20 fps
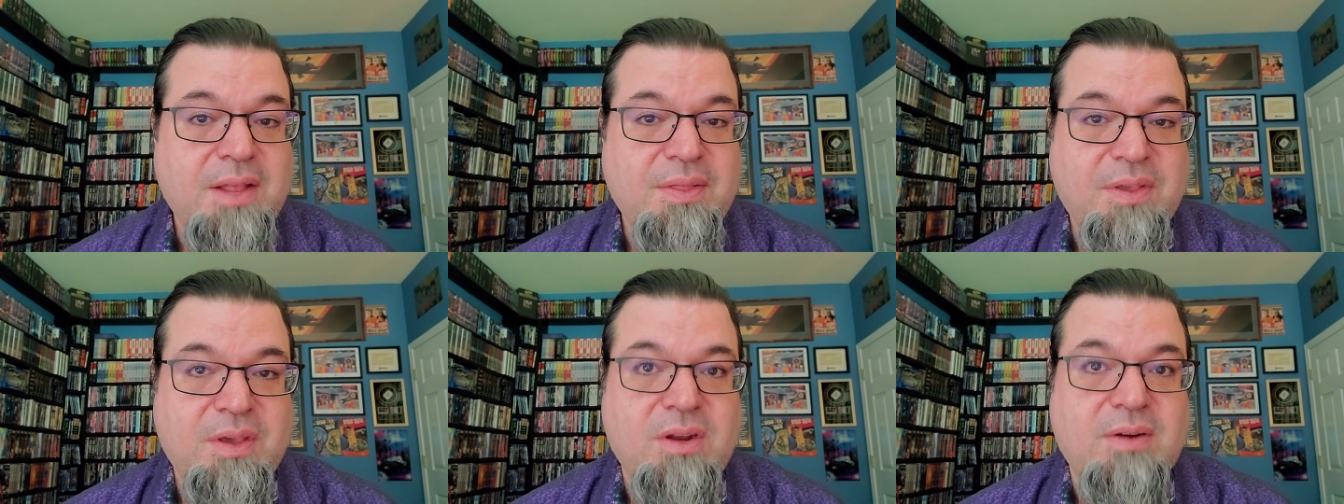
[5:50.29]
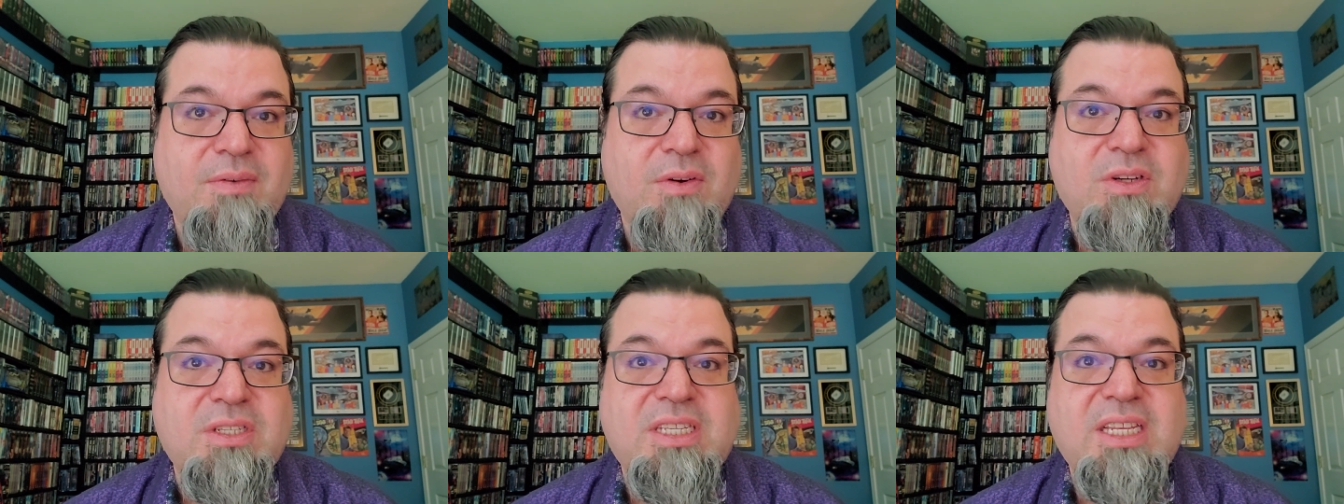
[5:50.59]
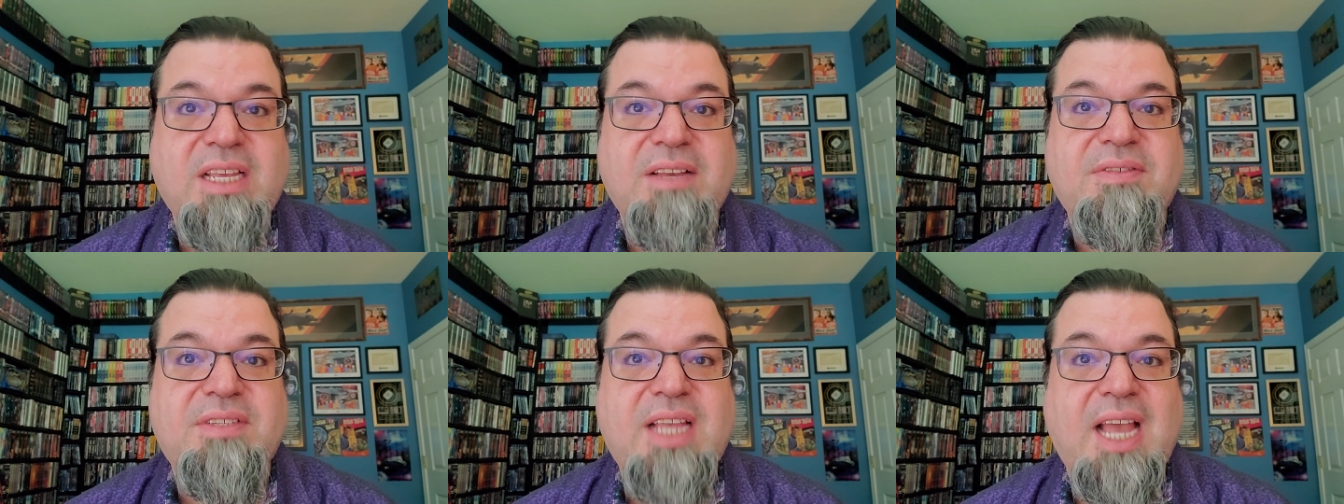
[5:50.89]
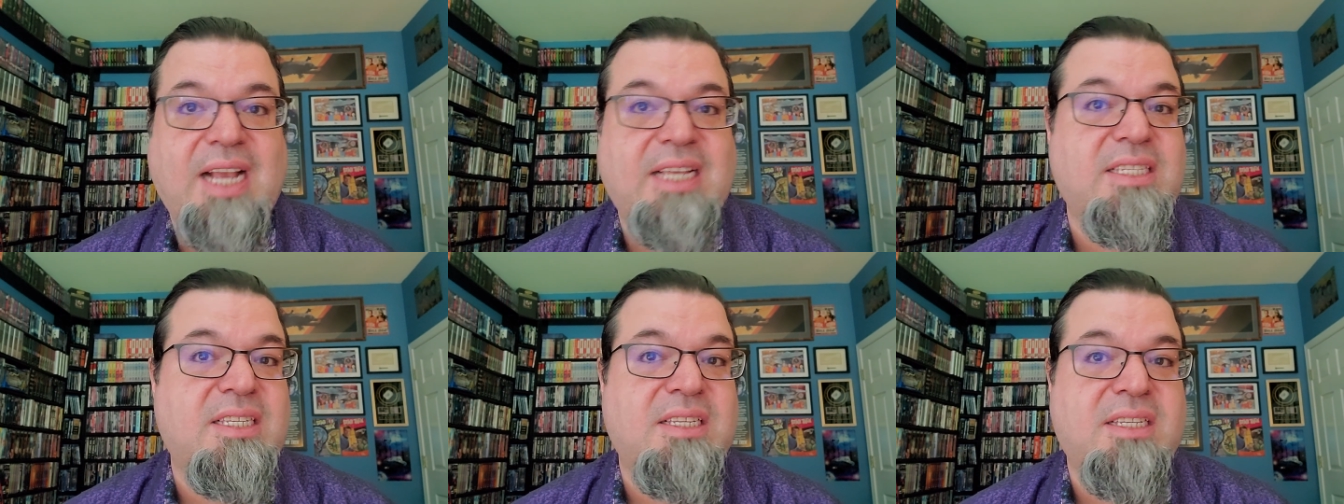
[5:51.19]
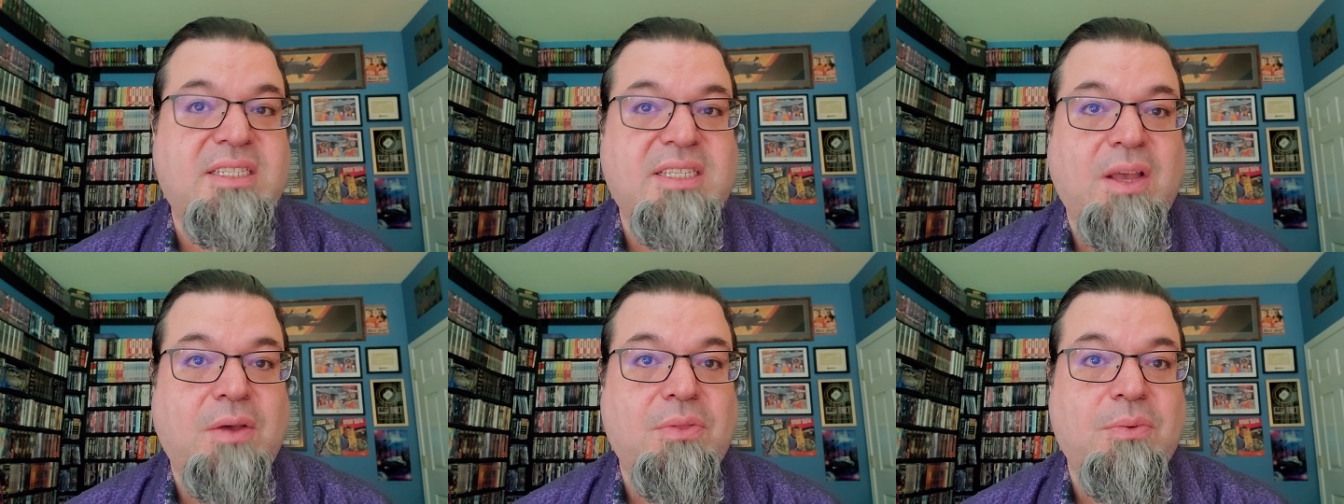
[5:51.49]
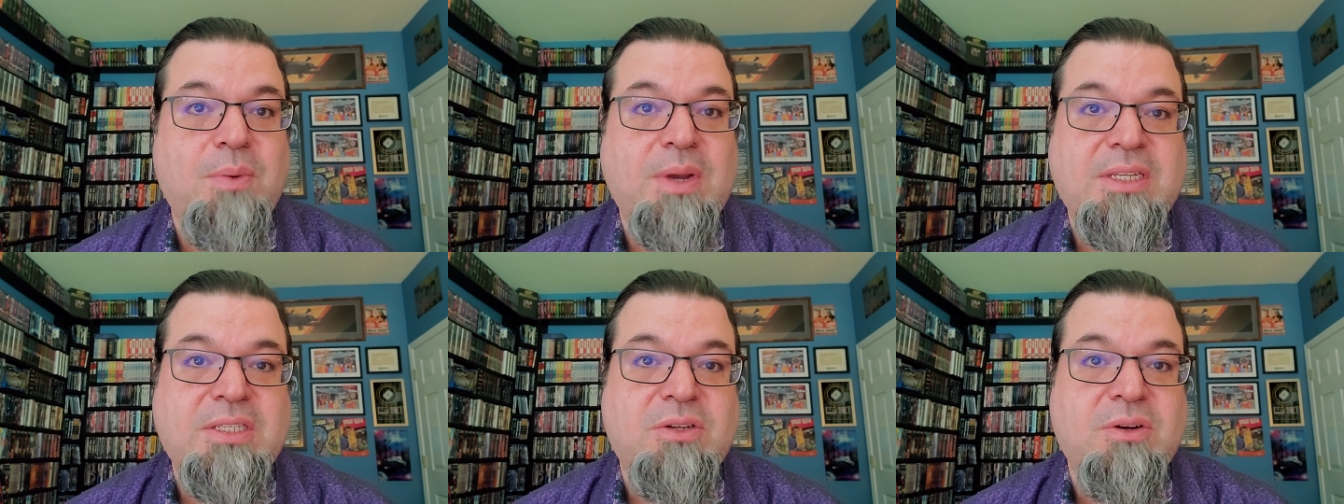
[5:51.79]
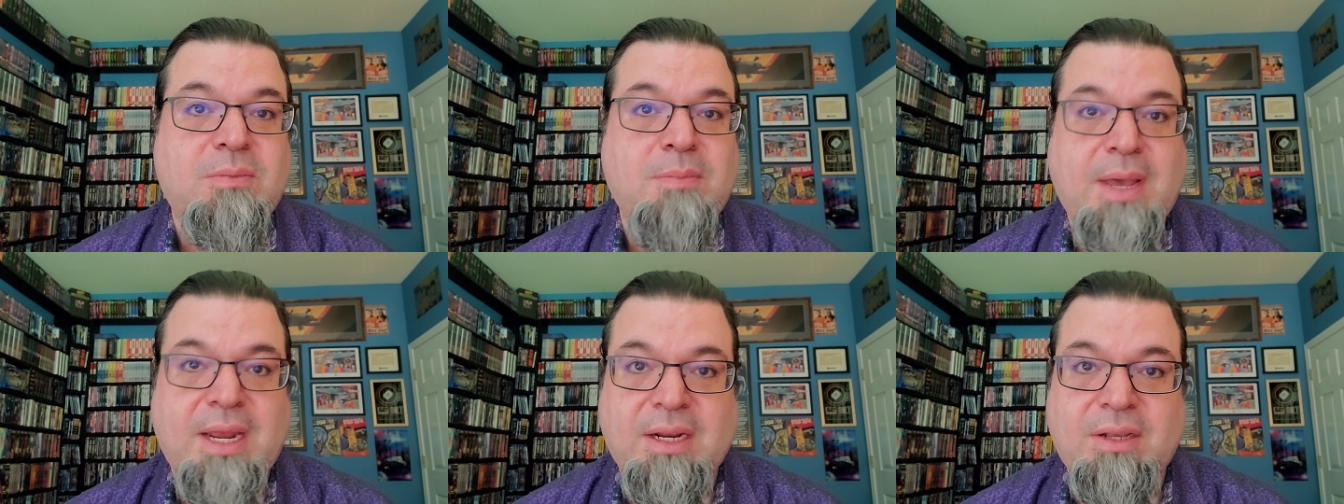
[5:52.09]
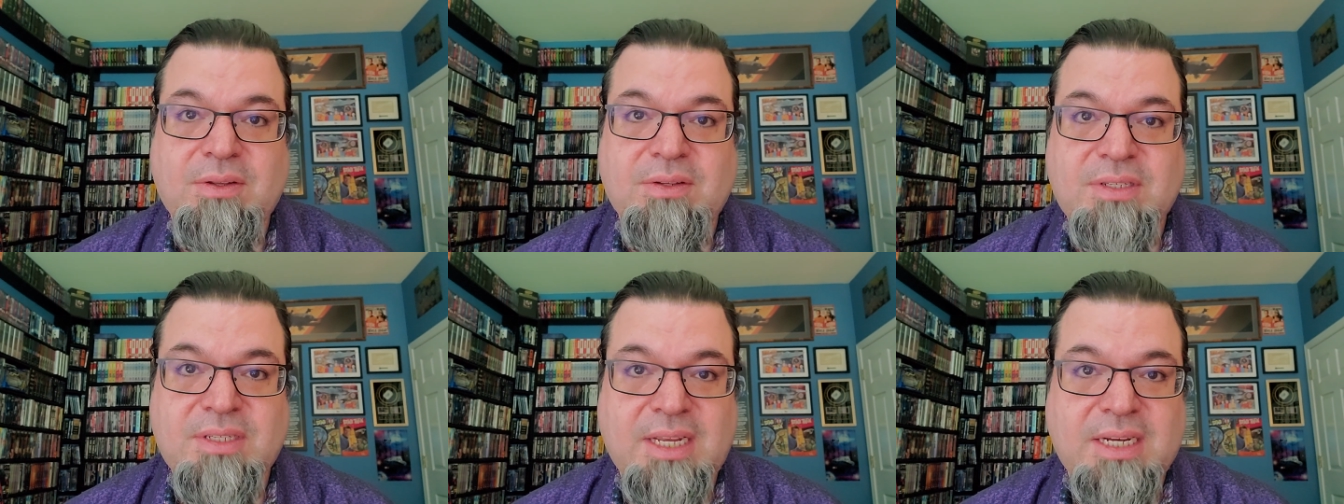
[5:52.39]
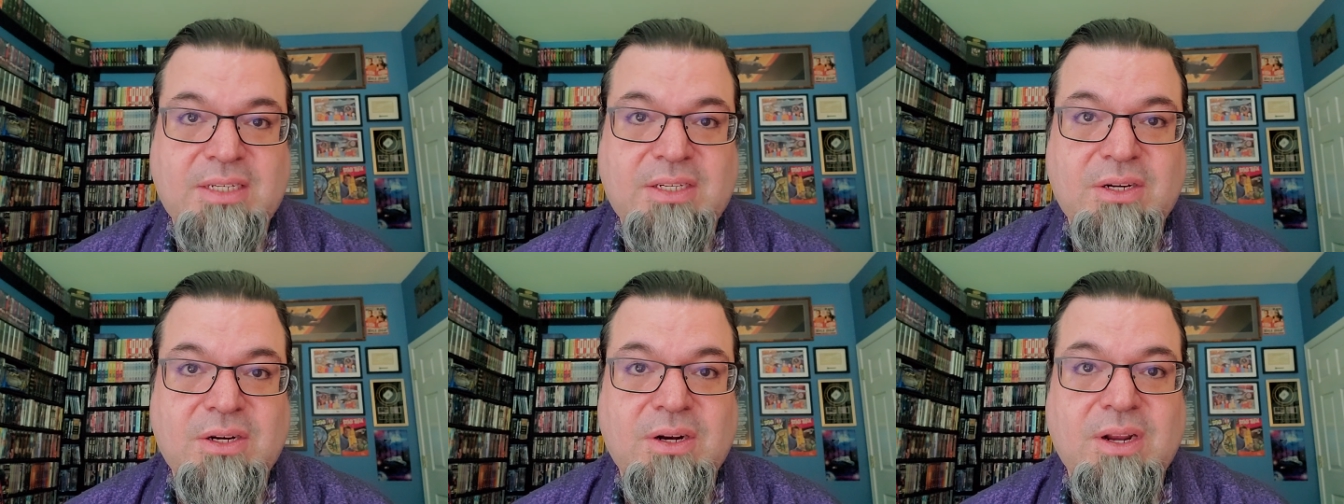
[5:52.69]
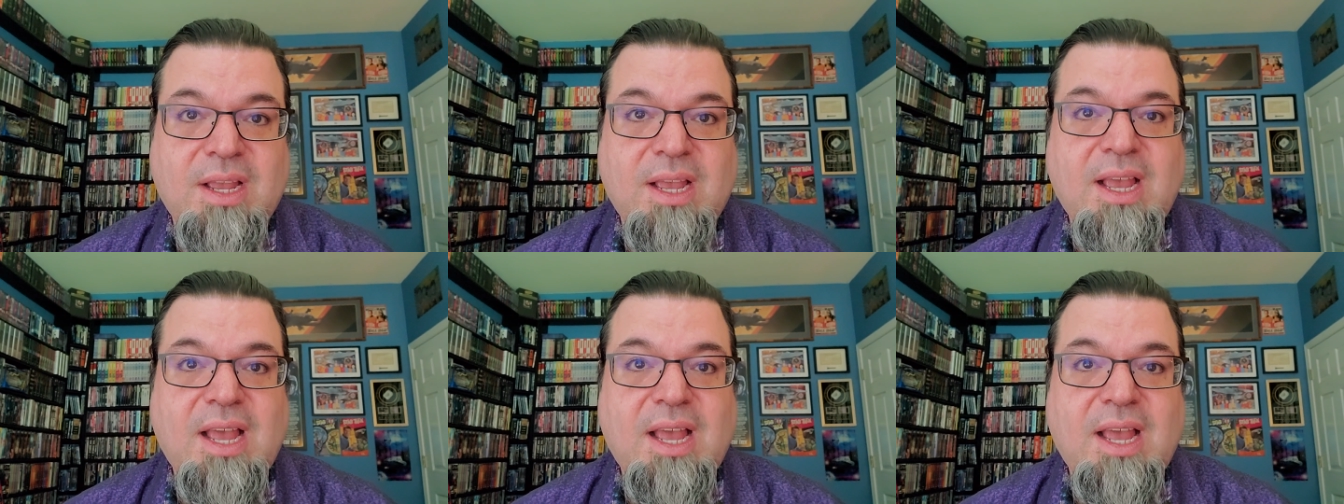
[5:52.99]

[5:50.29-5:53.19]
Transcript: the University of Texas Southwestern Medical Center,